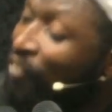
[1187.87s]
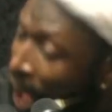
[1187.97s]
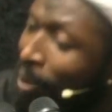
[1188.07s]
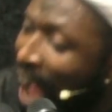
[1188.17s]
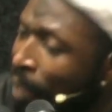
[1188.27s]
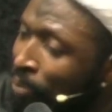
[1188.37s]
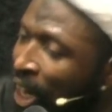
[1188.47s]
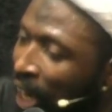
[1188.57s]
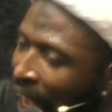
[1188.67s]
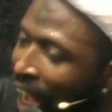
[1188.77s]
of Abba
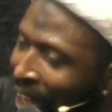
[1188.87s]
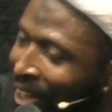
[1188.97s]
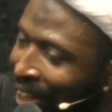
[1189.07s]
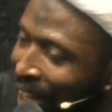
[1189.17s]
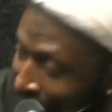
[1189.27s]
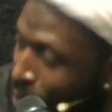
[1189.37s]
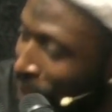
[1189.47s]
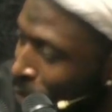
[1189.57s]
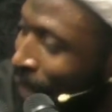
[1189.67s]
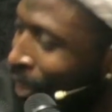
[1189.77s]
Abdullah, and I'll
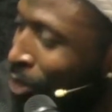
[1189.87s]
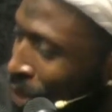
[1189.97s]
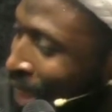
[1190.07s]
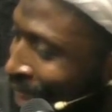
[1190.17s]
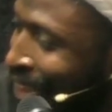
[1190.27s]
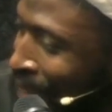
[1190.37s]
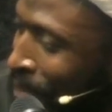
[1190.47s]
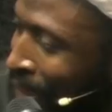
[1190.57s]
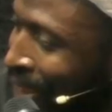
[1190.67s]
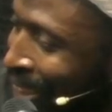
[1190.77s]
explain into details
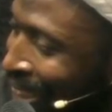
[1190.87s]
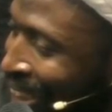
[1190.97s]
about it,